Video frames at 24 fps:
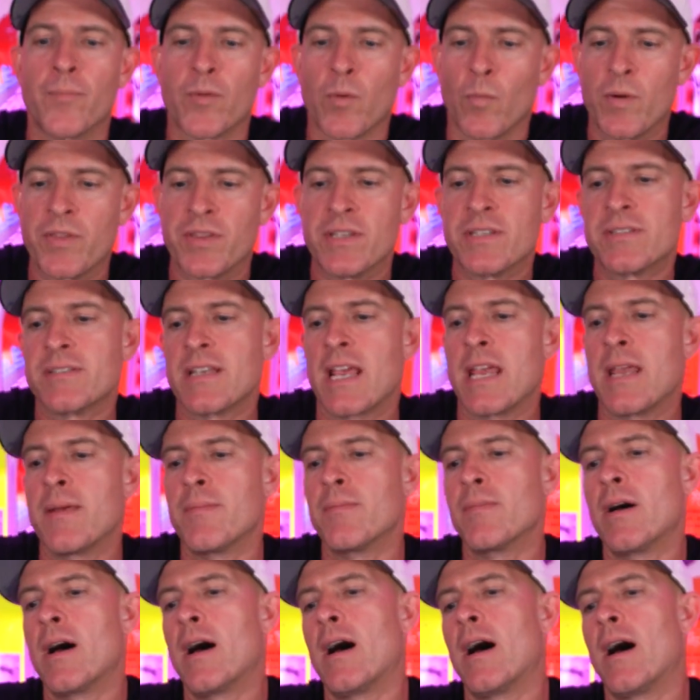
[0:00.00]
with the
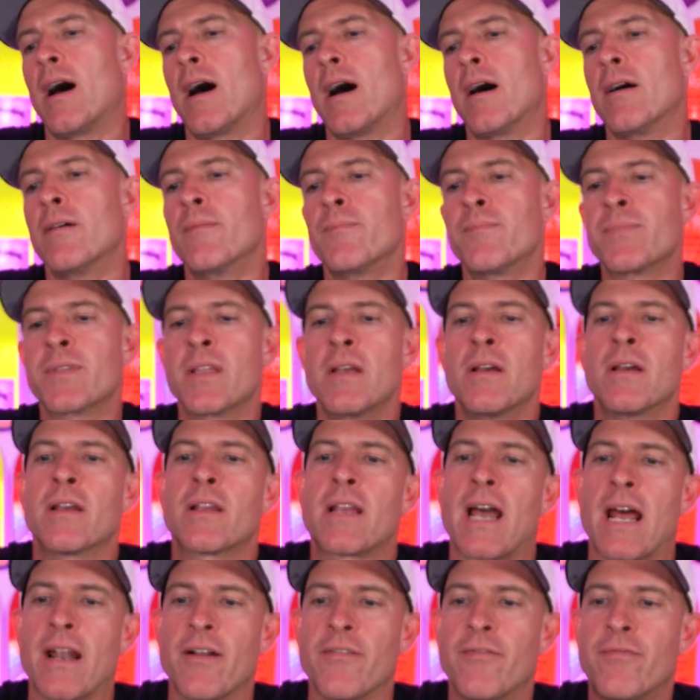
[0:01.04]
same
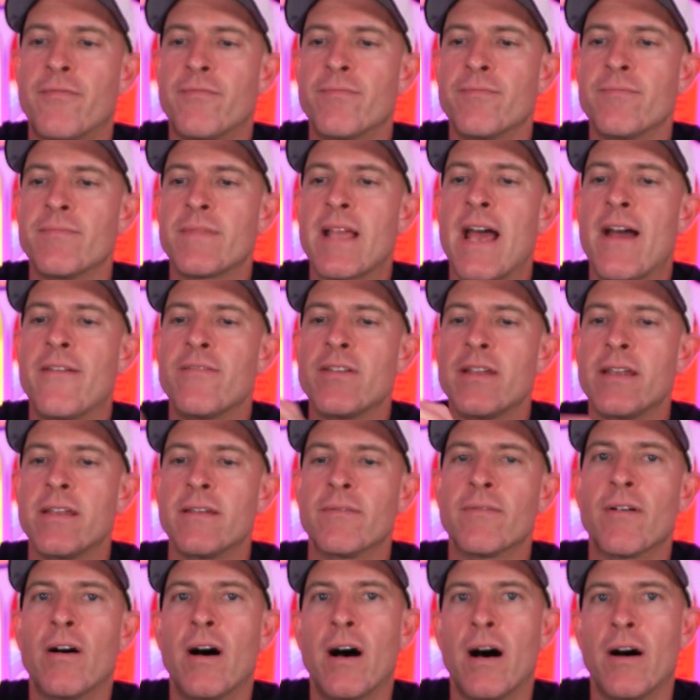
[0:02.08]
kind of
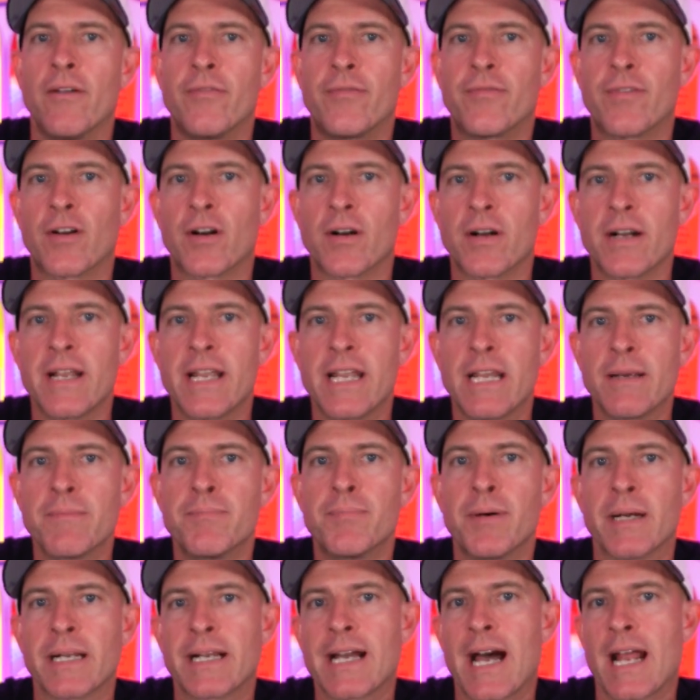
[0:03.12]
heavy furring,
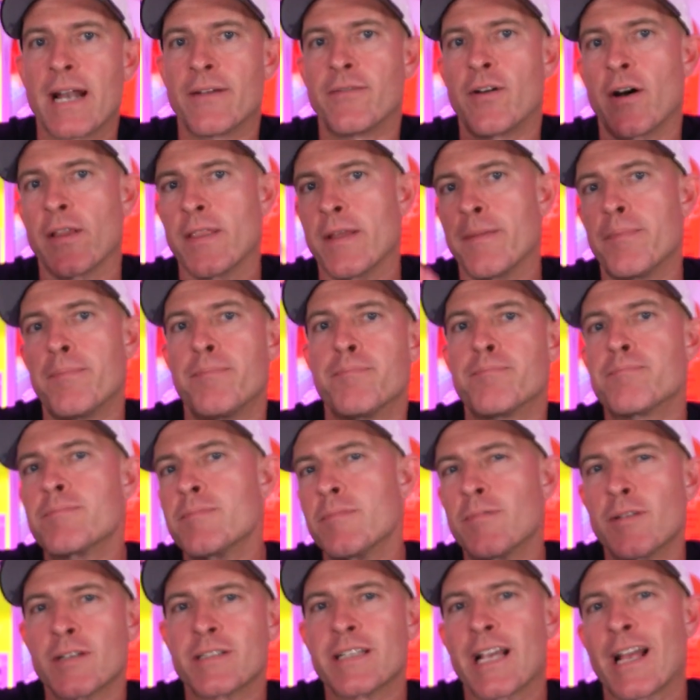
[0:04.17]
but kind of on the
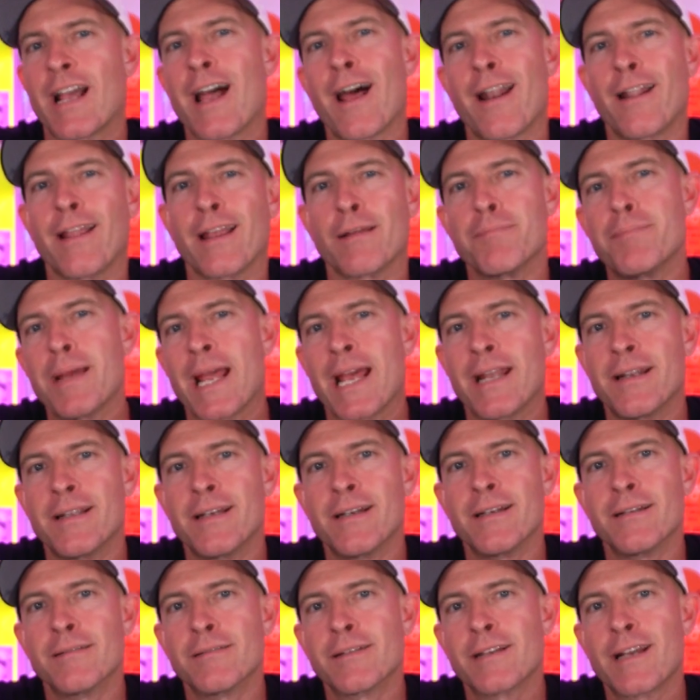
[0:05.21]
looks like kind of
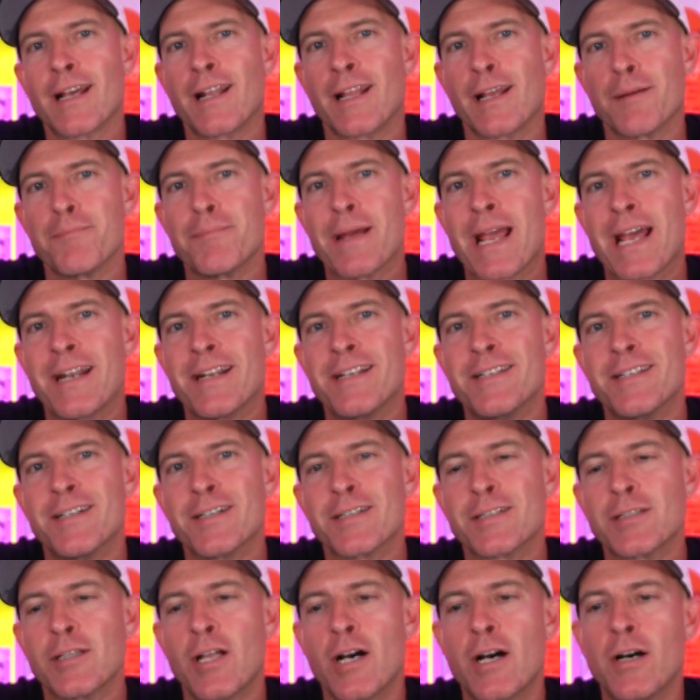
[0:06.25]
like a panda
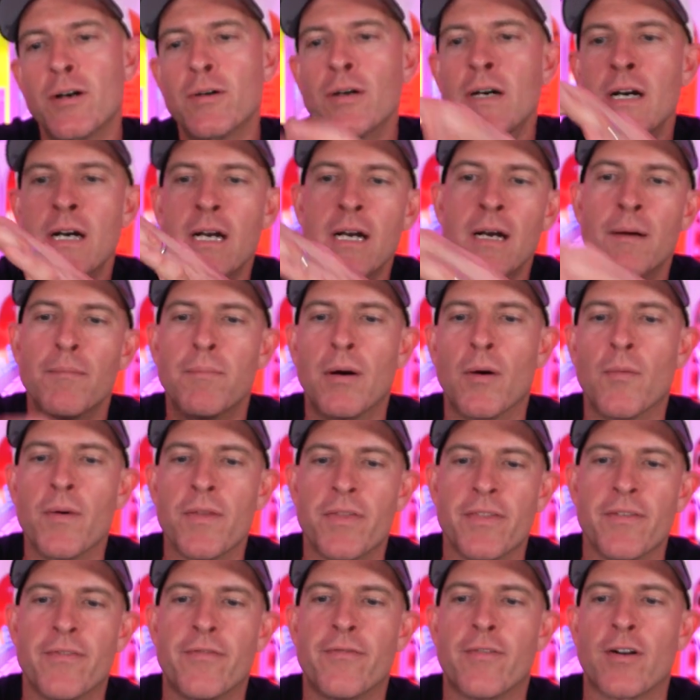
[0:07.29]
dunk low, but
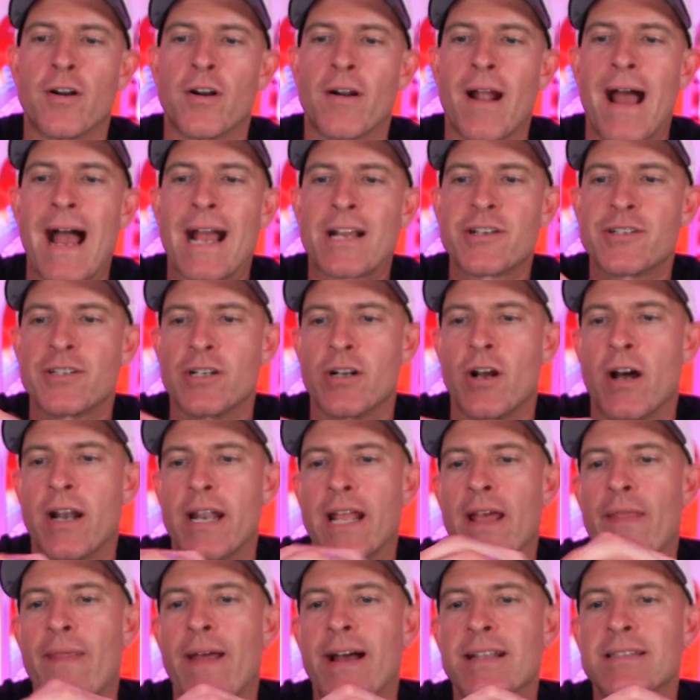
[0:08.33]
with the fur action on
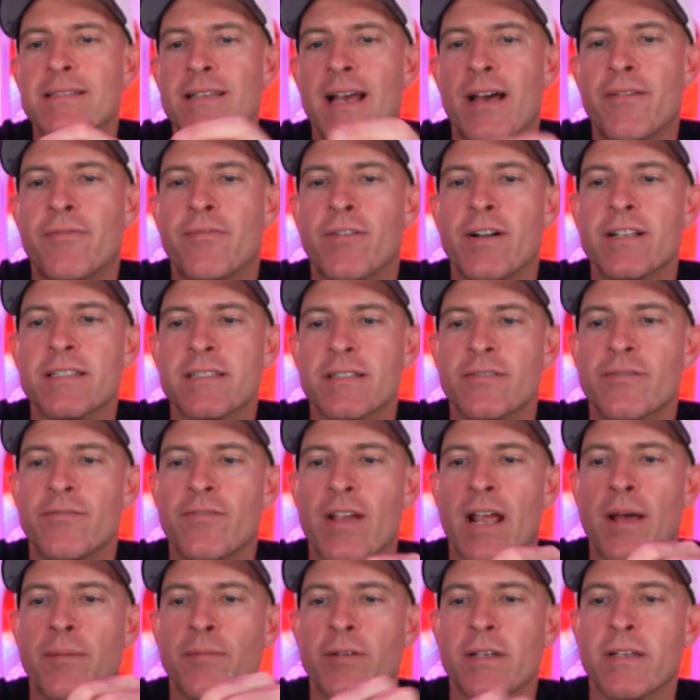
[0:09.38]
it, and that's that friends and
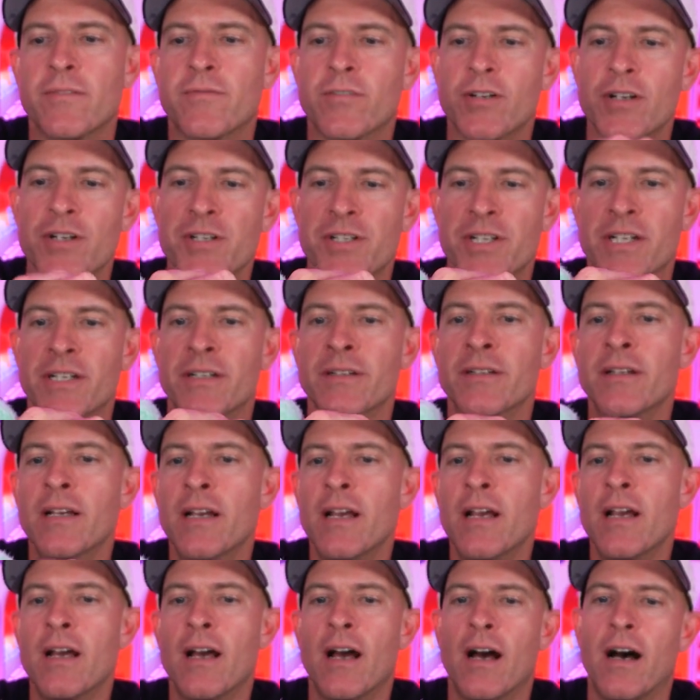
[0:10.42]
family version
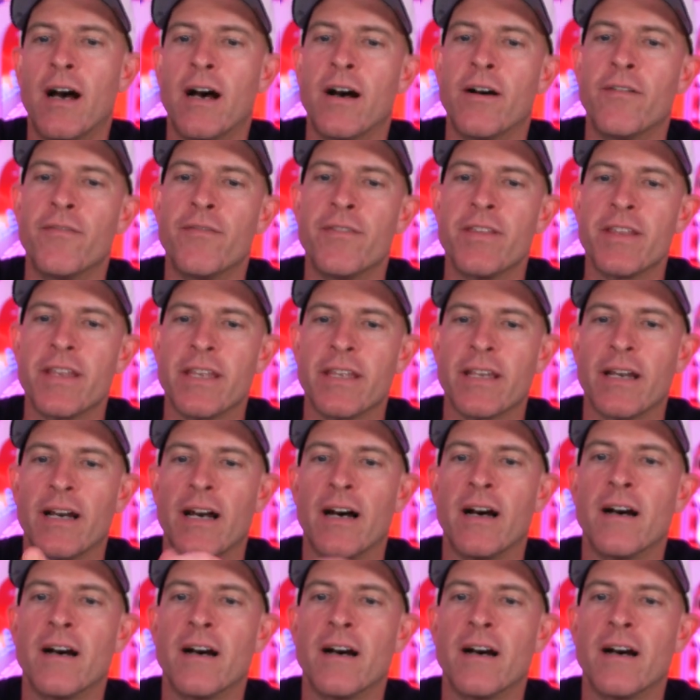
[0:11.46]
of the.